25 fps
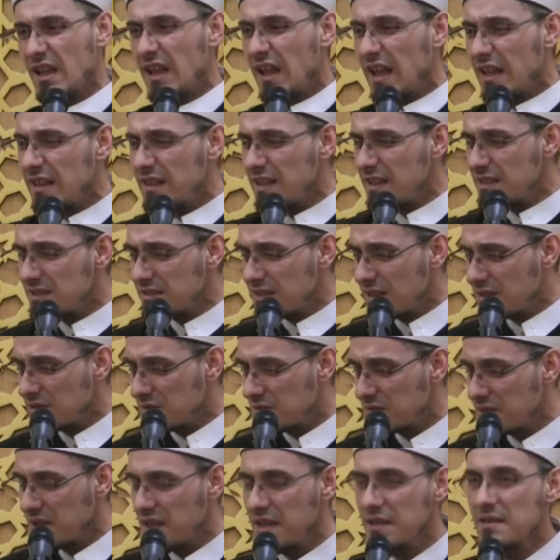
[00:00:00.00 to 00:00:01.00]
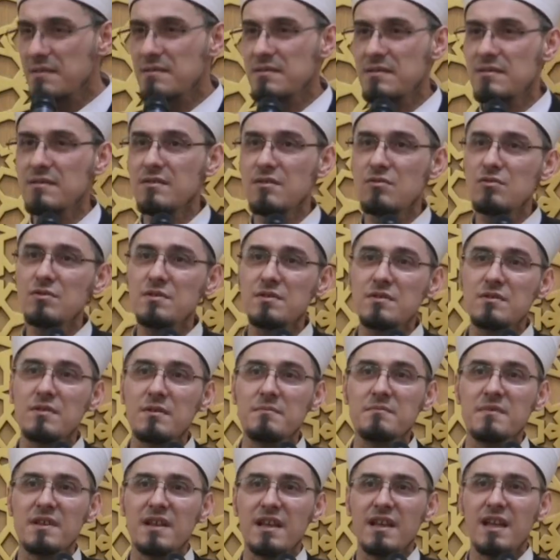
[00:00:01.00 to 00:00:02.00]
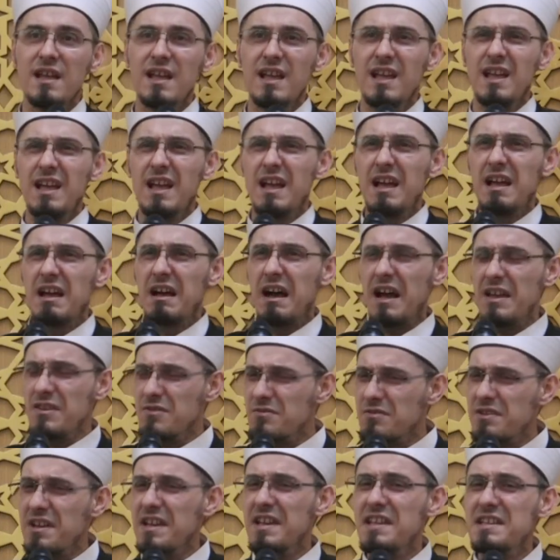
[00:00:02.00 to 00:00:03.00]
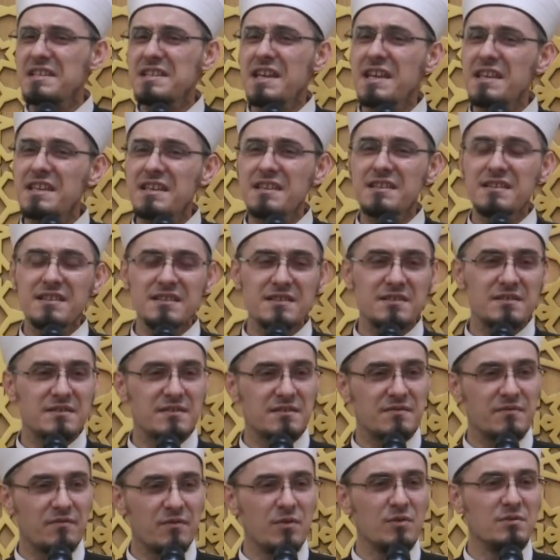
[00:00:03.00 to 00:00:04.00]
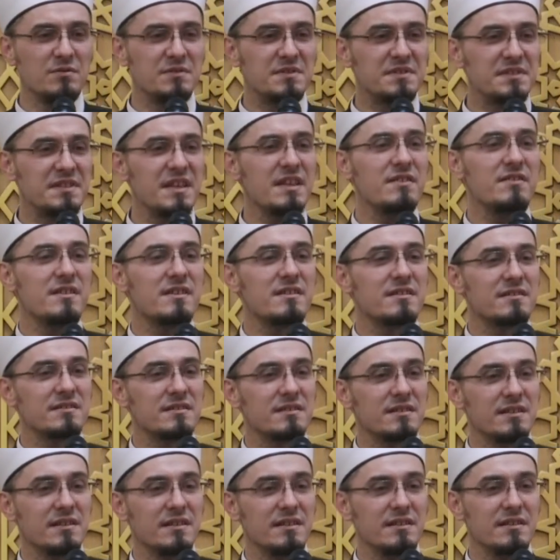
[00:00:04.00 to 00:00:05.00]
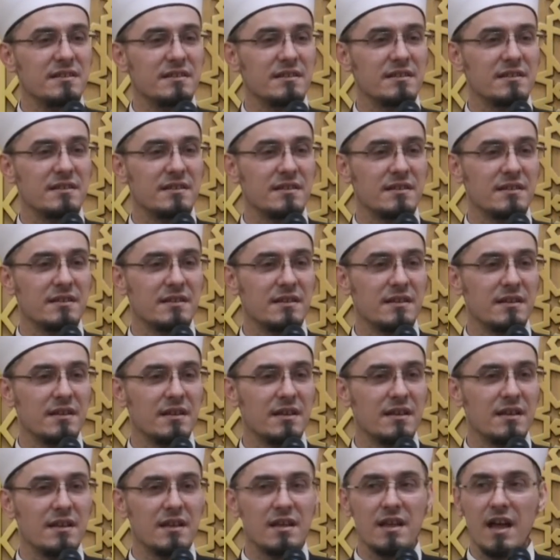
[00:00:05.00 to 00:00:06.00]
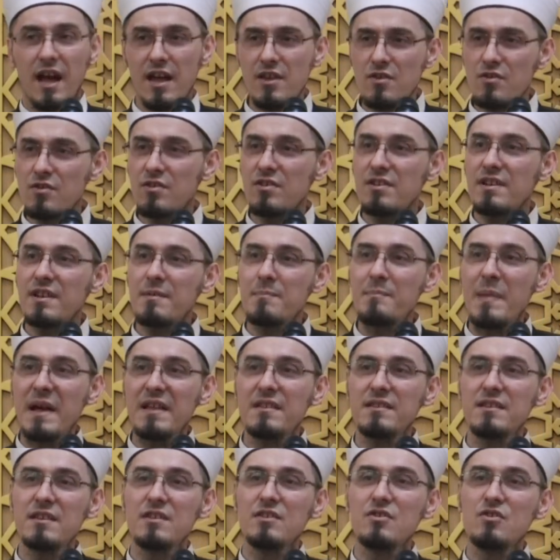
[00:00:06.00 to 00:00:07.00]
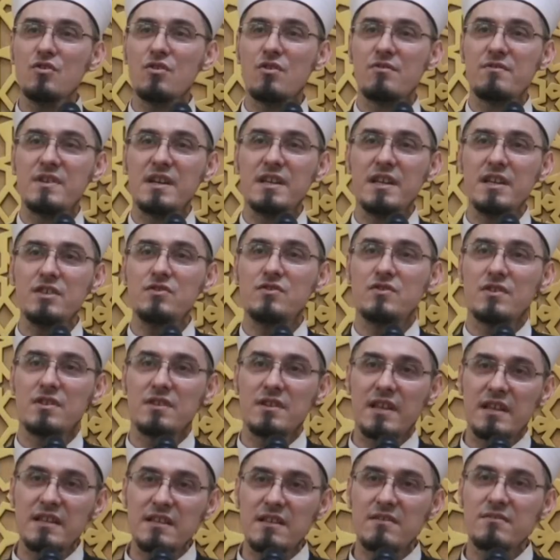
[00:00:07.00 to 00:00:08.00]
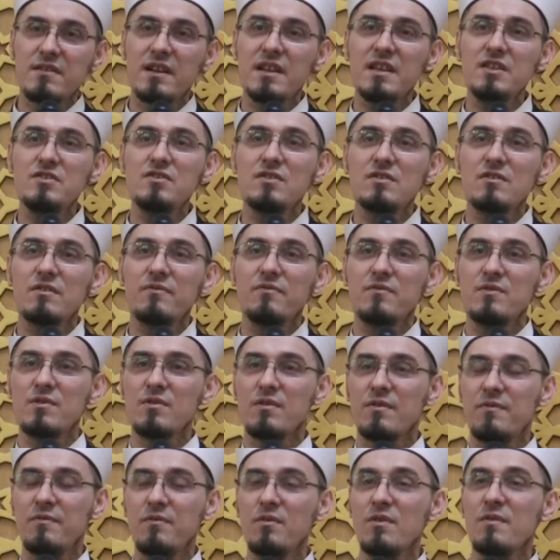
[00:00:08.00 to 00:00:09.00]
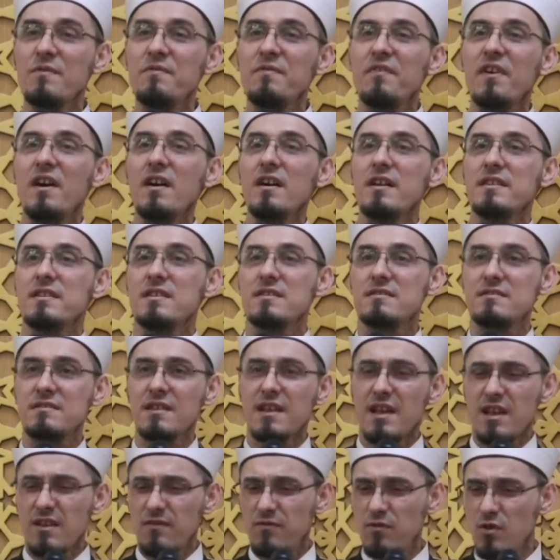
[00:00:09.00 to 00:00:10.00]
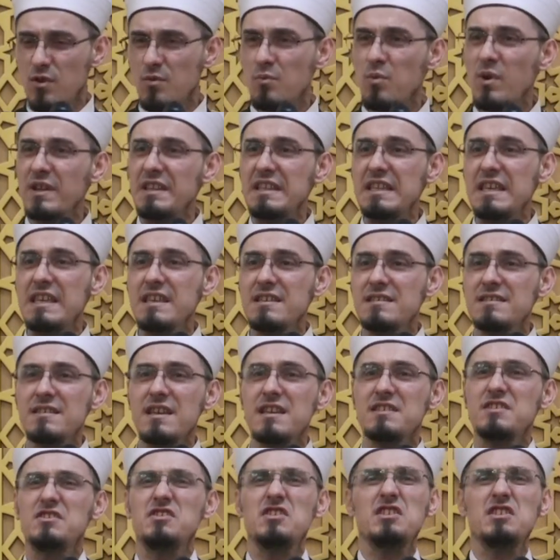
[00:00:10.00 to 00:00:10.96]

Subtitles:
And they said to him, the Rustam, are you really taking this fool seriously? Are you going to abandon your religion and the religion of your forefathers for what he says?